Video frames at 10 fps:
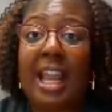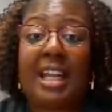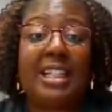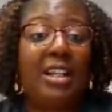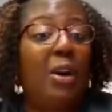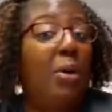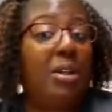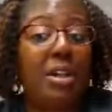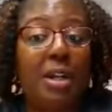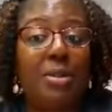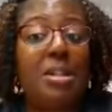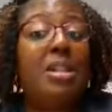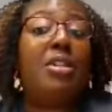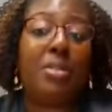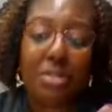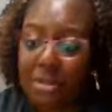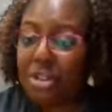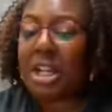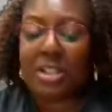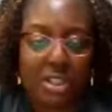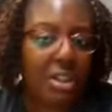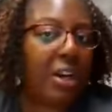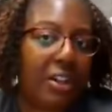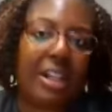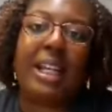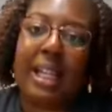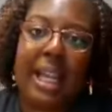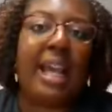and can hold a note, chances are you're going to get